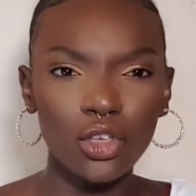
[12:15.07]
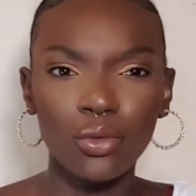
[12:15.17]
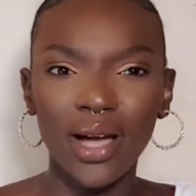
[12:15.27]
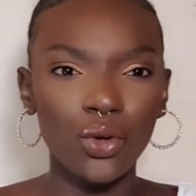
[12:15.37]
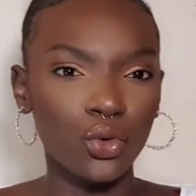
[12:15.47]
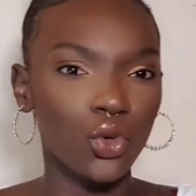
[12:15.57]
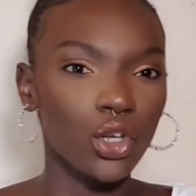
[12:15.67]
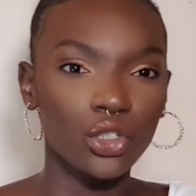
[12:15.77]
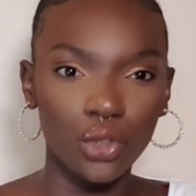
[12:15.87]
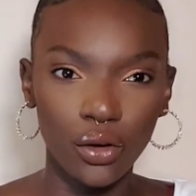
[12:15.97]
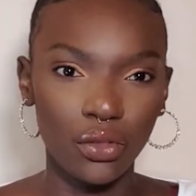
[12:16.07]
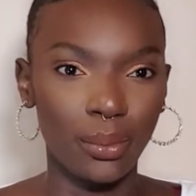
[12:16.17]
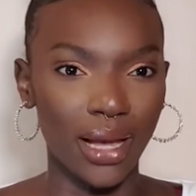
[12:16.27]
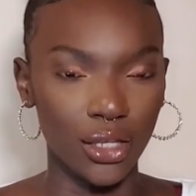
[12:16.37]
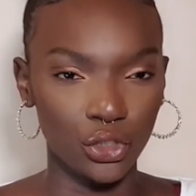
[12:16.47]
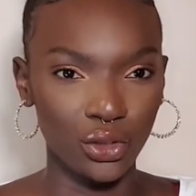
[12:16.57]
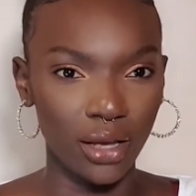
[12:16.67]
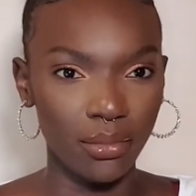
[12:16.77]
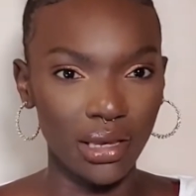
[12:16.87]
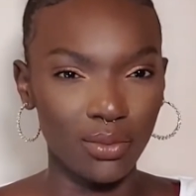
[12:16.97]
might not know straight off the bat. Do you know
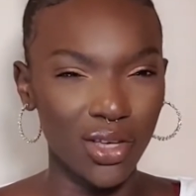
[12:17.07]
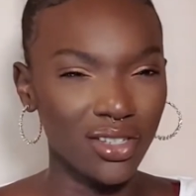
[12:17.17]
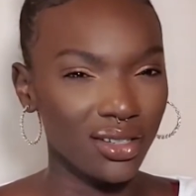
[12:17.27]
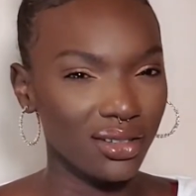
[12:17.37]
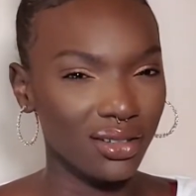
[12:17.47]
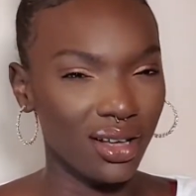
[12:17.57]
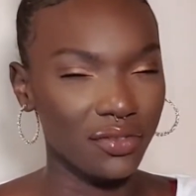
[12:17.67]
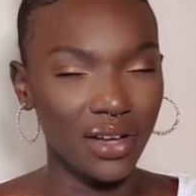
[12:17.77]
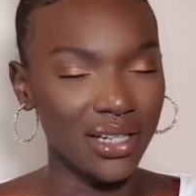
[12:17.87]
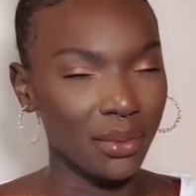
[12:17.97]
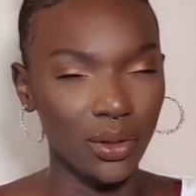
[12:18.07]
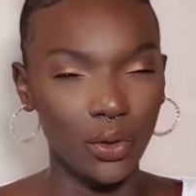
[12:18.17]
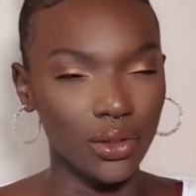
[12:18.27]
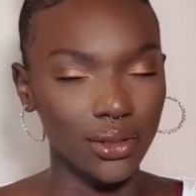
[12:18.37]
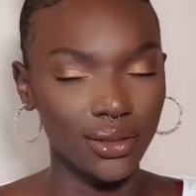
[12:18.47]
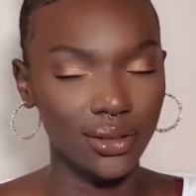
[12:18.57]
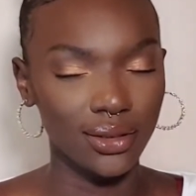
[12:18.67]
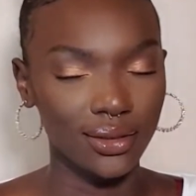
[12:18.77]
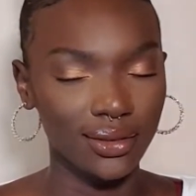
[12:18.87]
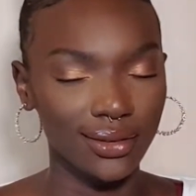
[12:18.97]
what I mean? Which I find a bit odd.
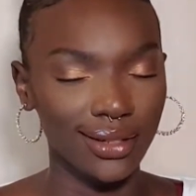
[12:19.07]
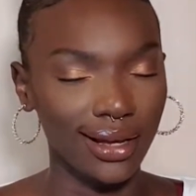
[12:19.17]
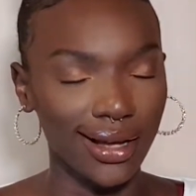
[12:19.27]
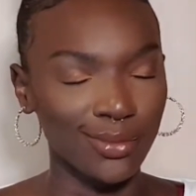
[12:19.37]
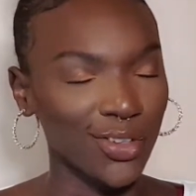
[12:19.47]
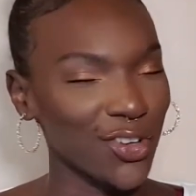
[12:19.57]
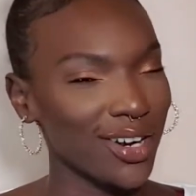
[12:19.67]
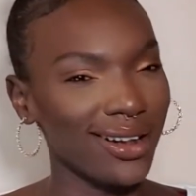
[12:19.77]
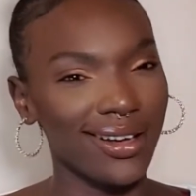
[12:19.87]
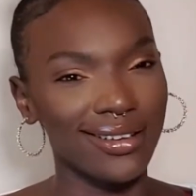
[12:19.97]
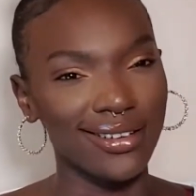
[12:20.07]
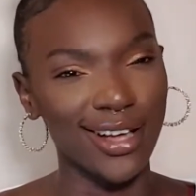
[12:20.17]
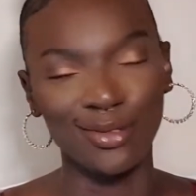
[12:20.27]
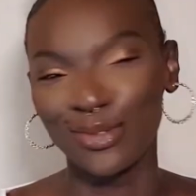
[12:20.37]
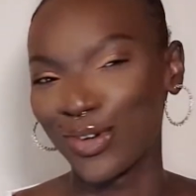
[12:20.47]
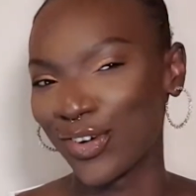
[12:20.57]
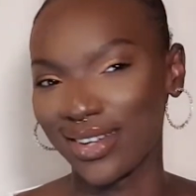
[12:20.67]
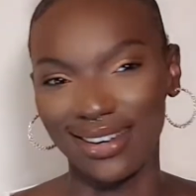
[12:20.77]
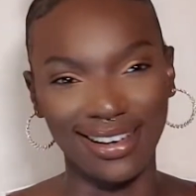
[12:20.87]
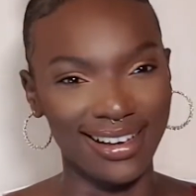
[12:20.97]
Like, I'm not gonna lie. I'm not
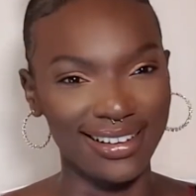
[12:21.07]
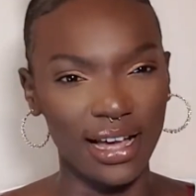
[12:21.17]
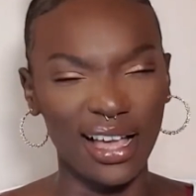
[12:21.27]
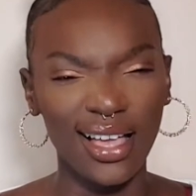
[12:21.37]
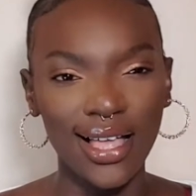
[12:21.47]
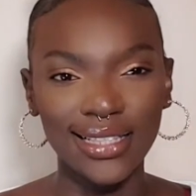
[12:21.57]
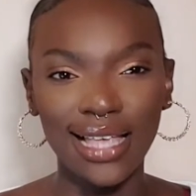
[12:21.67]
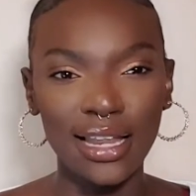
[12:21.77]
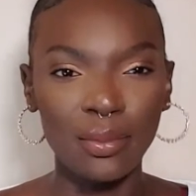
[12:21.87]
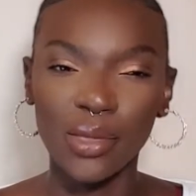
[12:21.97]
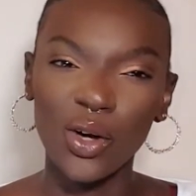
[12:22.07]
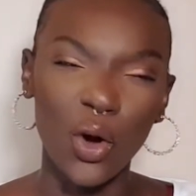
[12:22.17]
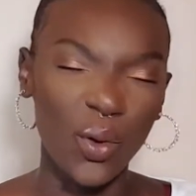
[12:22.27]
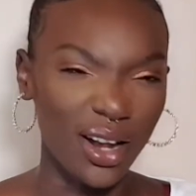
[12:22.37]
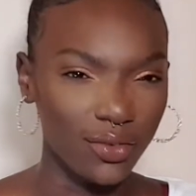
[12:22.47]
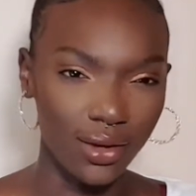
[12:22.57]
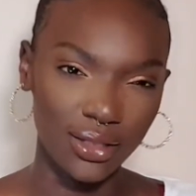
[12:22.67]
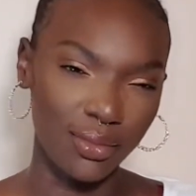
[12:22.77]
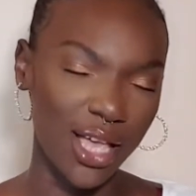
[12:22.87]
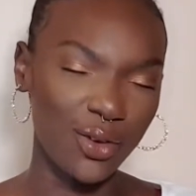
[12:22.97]
gonna lie. Like, telling me, oh, when I first
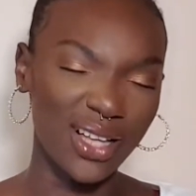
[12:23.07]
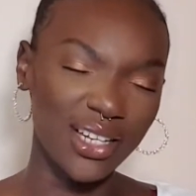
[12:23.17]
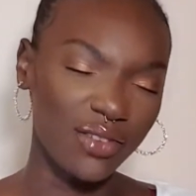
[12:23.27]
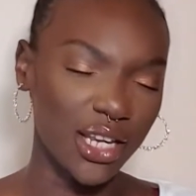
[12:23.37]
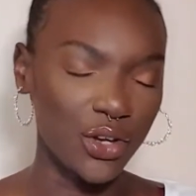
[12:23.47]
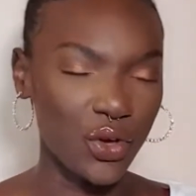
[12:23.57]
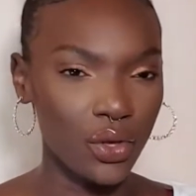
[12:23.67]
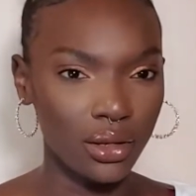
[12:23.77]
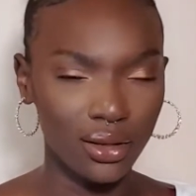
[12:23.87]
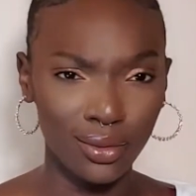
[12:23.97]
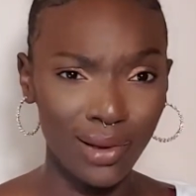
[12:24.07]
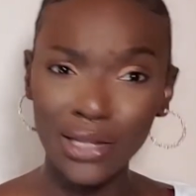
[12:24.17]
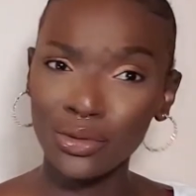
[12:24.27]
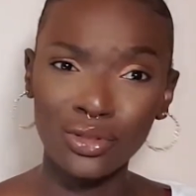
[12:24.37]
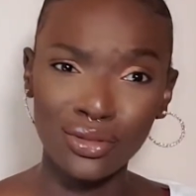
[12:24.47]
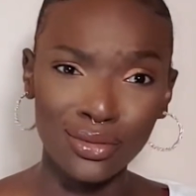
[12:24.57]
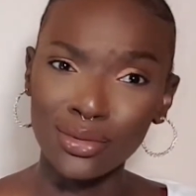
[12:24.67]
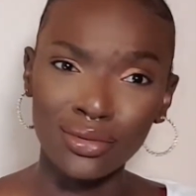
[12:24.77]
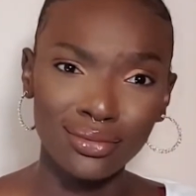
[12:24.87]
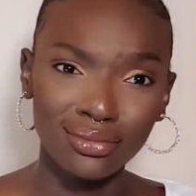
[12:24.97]
met you, I didn't really know. Why don't you
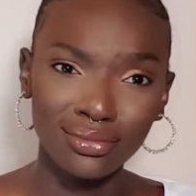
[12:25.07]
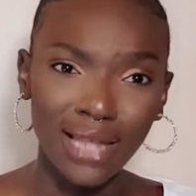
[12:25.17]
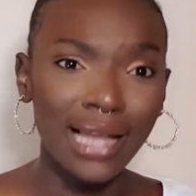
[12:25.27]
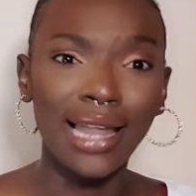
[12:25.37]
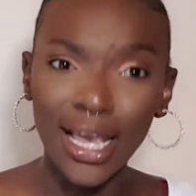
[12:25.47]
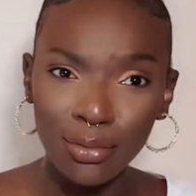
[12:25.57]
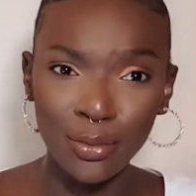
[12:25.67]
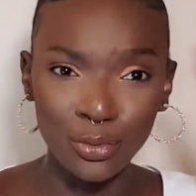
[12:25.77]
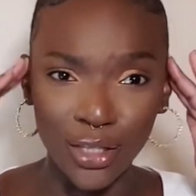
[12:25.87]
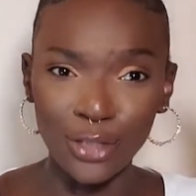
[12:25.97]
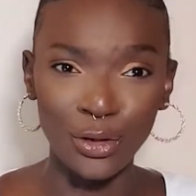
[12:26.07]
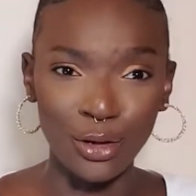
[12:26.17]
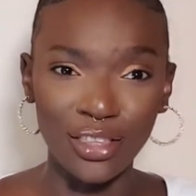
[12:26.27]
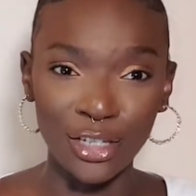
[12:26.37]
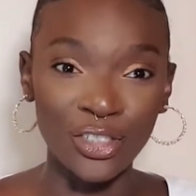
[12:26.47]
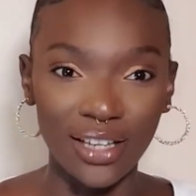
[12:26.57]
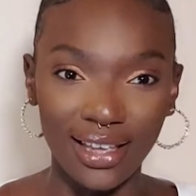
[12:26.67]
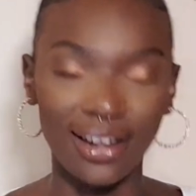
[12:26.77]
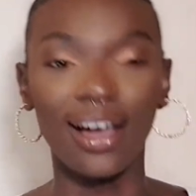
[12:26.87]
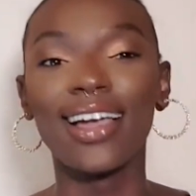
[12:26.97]
know? I like people that know their shit.
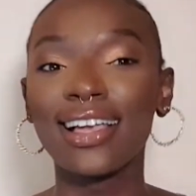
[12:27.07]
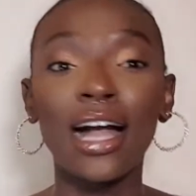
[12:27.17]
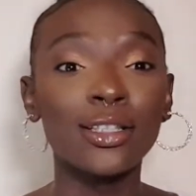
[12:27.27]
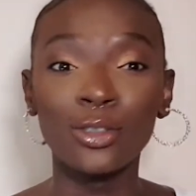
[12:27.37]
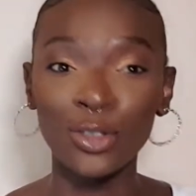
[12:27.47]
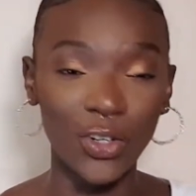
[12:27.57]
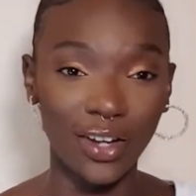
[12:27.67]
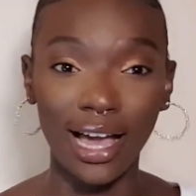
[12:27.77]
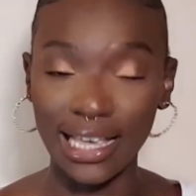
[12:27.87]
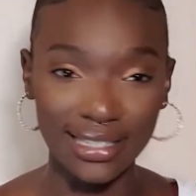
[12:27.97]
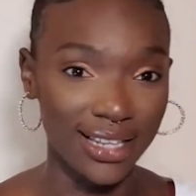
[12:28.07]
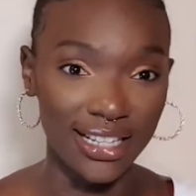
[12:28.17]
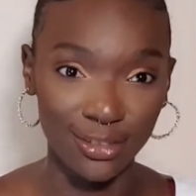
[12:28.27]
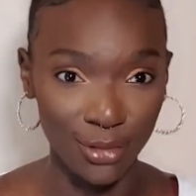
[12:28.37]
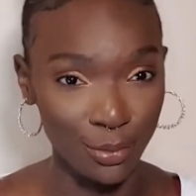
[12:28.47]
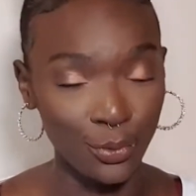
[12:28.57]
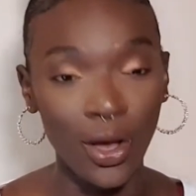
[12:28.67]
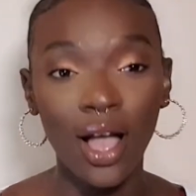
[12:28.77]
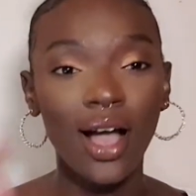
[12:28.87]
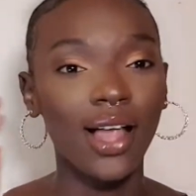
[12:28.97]
Like, I do not like indecisive people.
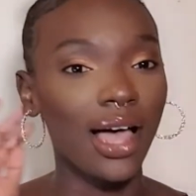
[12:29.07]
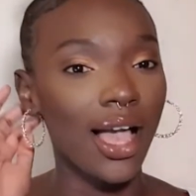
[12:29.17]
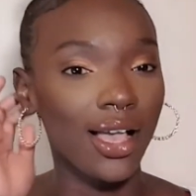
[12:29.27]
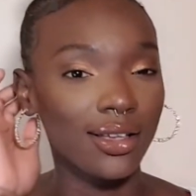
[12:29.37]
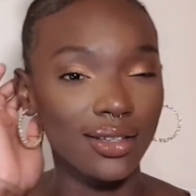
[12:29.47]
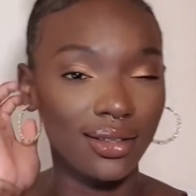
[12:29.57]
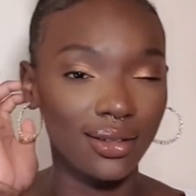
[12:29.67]
Like,